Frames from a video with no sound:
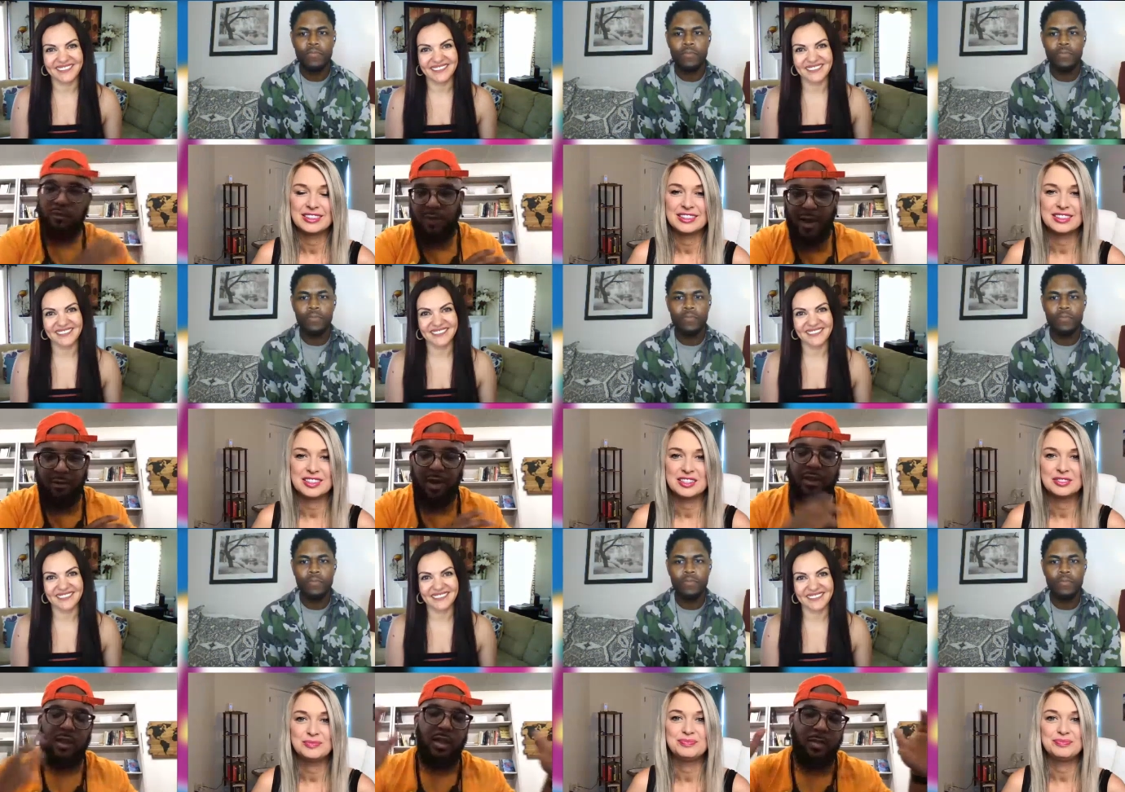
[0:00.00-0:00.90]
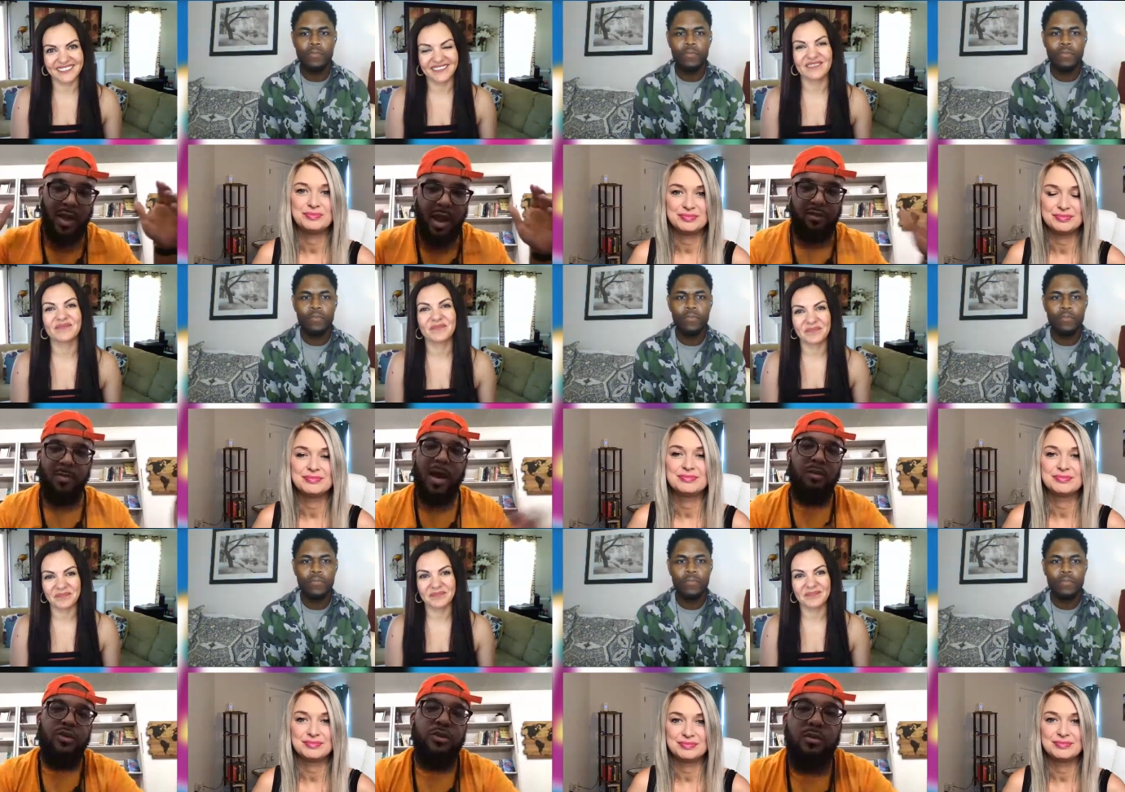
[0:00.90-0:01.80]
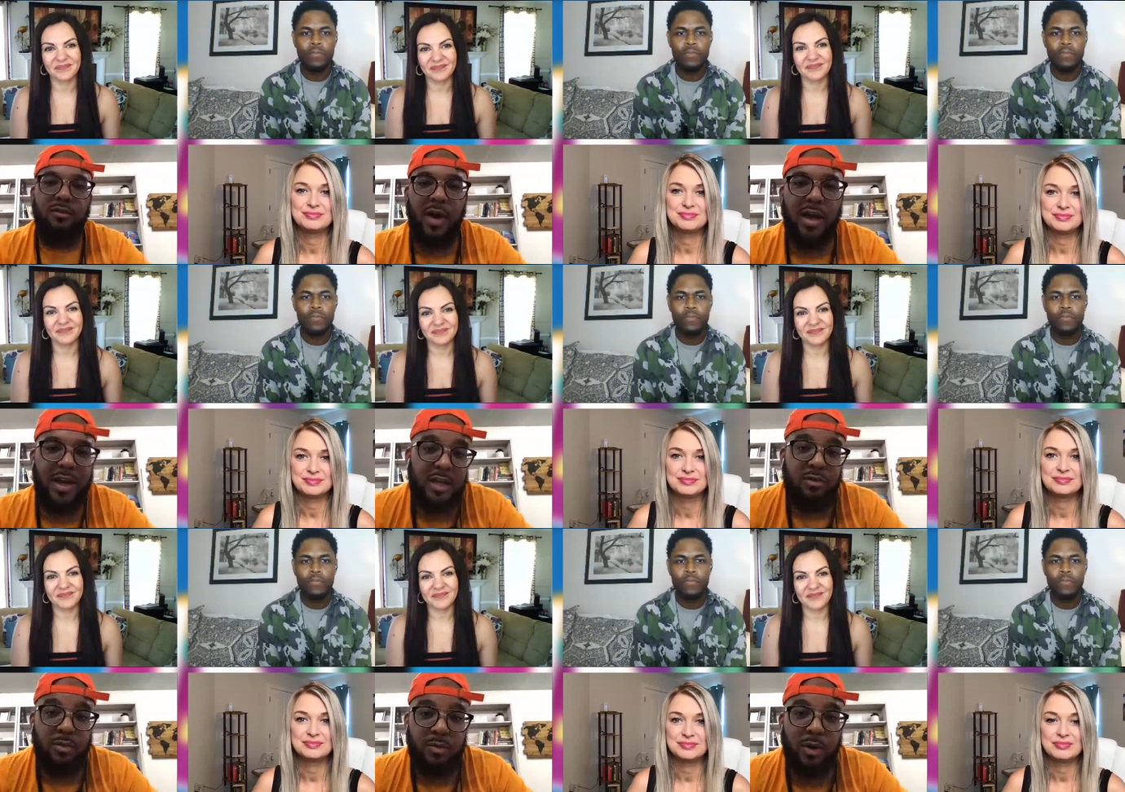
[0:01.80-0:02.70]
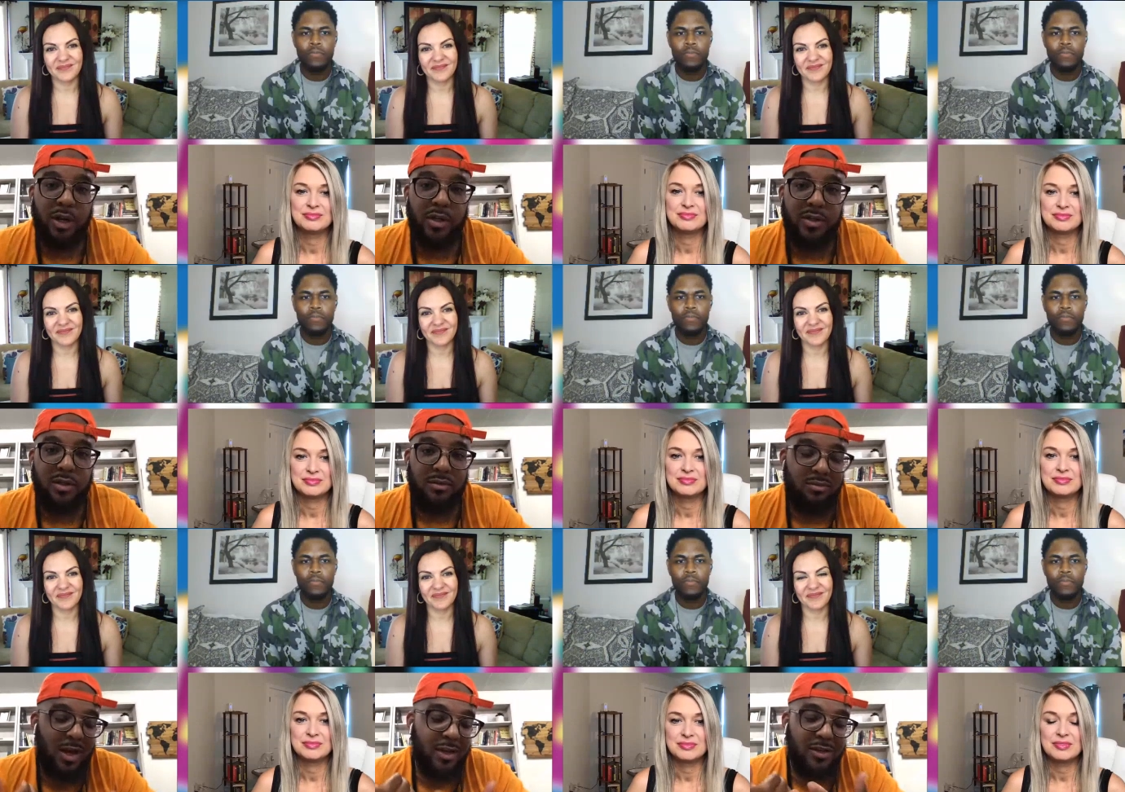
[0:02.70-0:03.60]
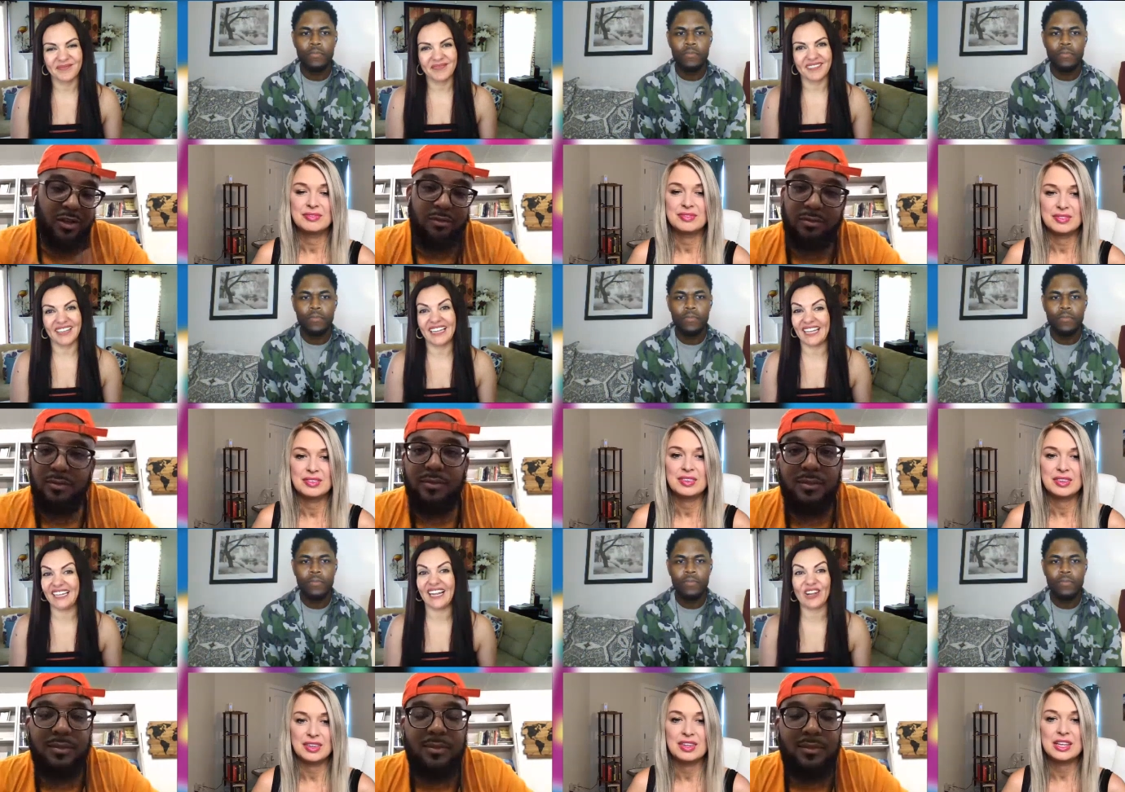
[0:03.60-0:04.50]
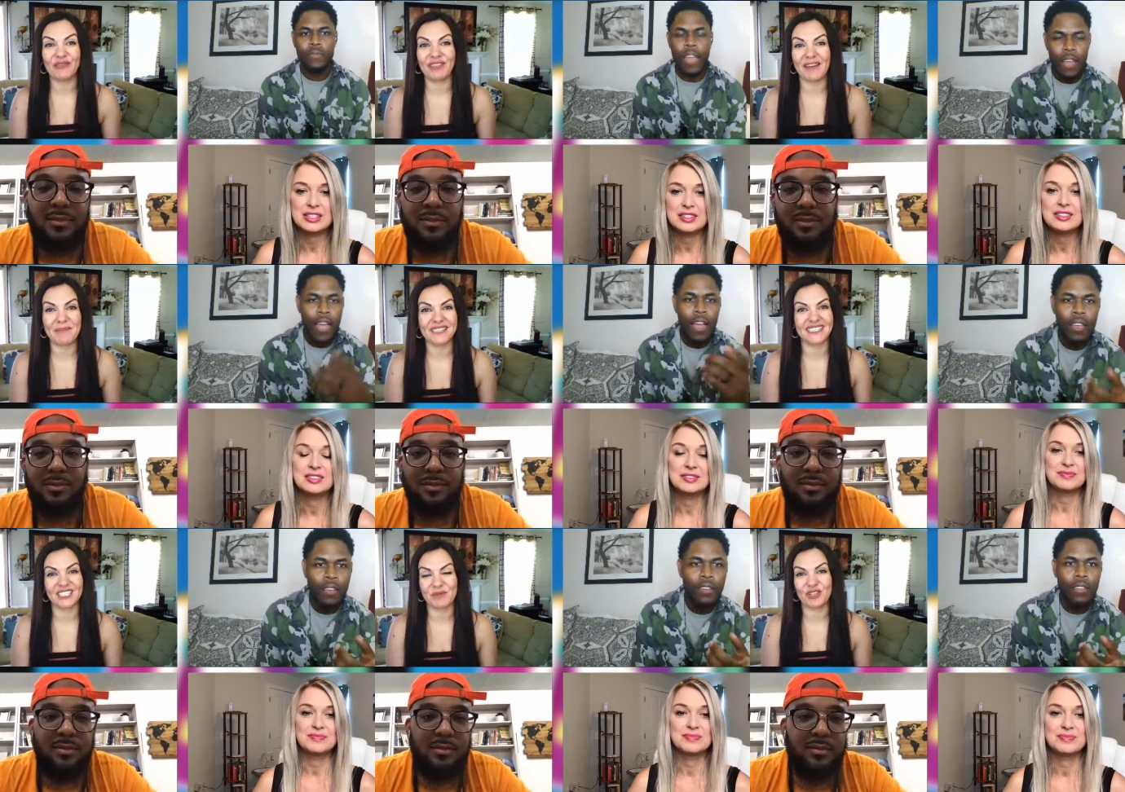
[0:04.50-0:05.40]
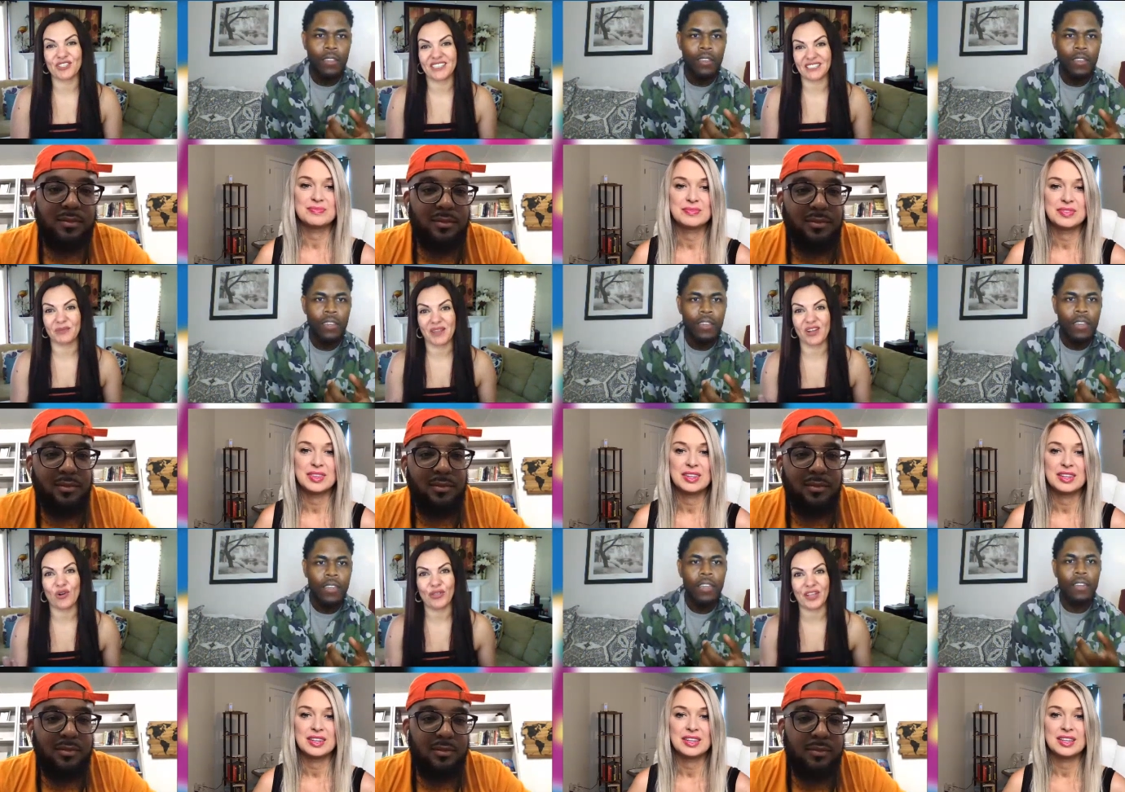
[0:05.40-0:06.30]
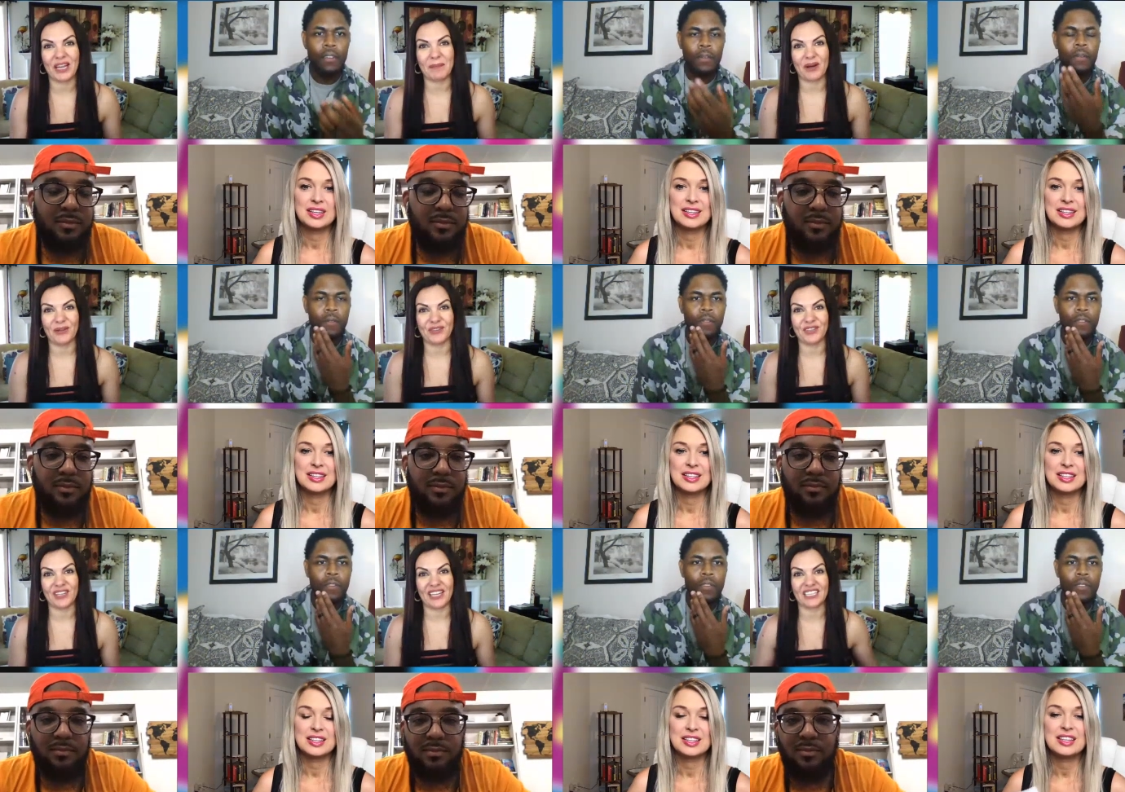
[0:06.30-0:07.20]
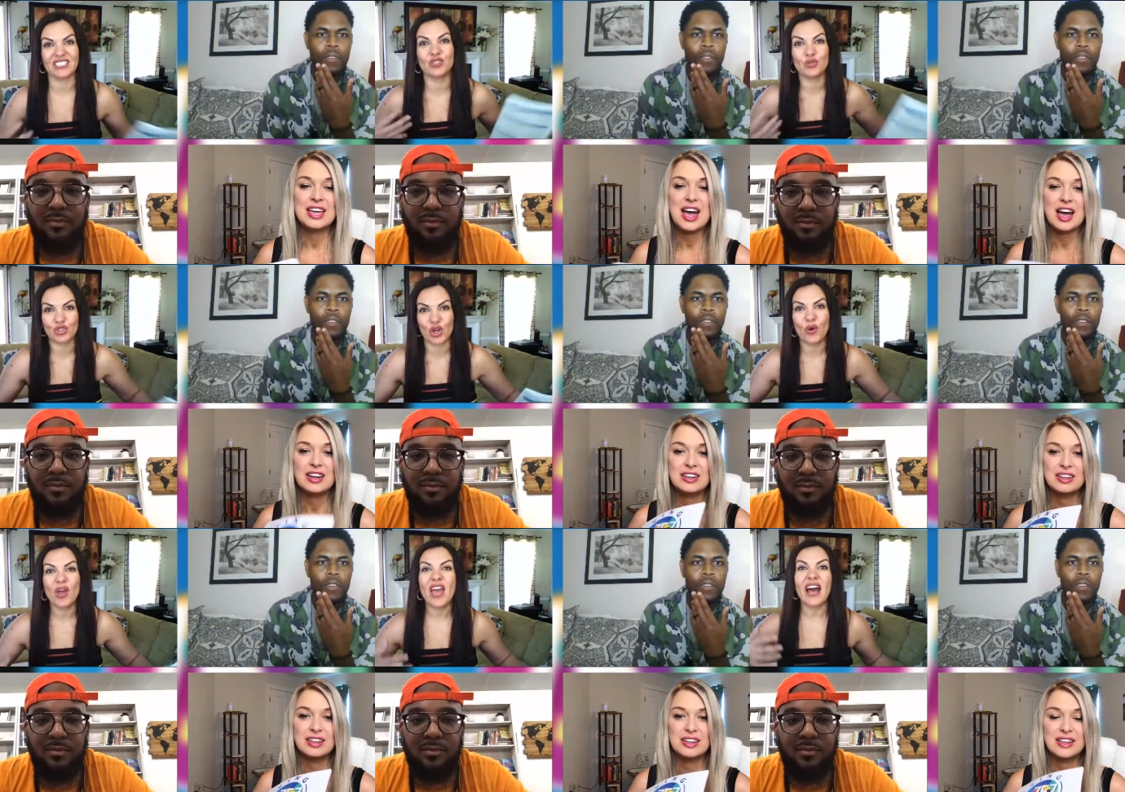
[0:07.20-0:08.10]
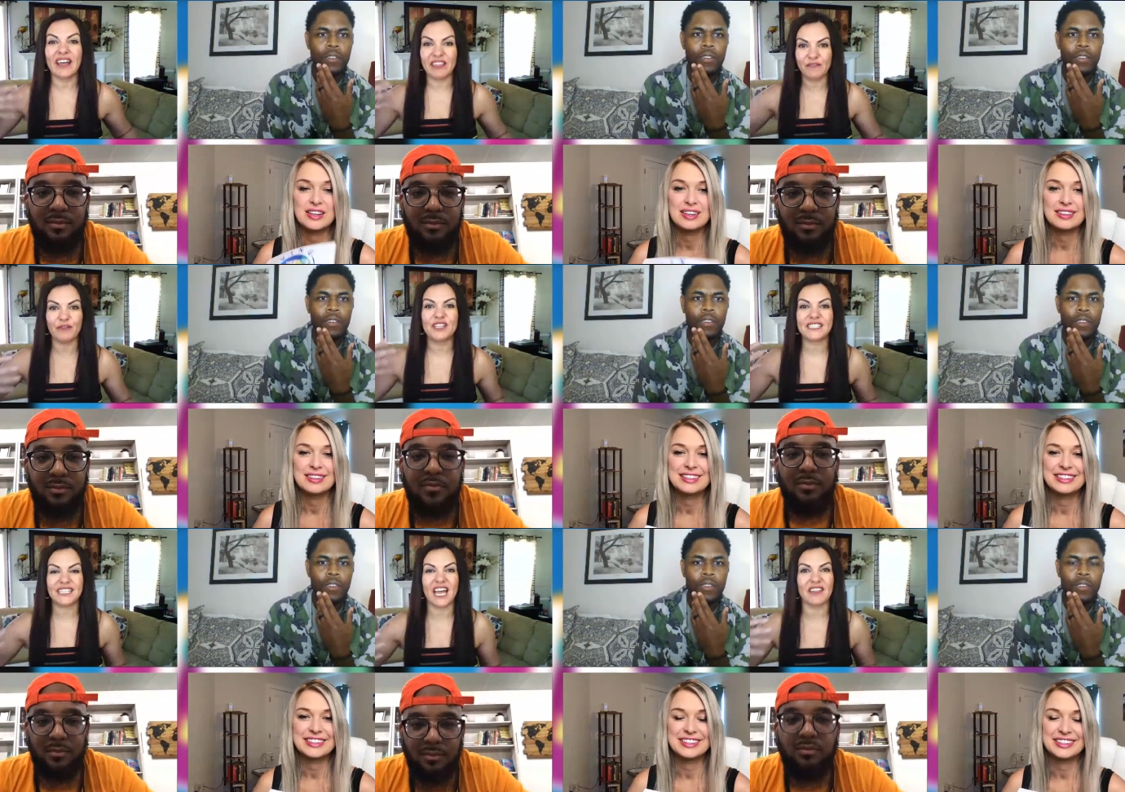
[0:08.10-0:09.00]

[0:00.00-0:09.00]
Speaker 1: who fight regularly, but everybody was unified, and that's what we wanted. So God is good.
Speaker 2: And, and I love that message because that's what the whole yeah. thing about, you know, like just yeah. to show a different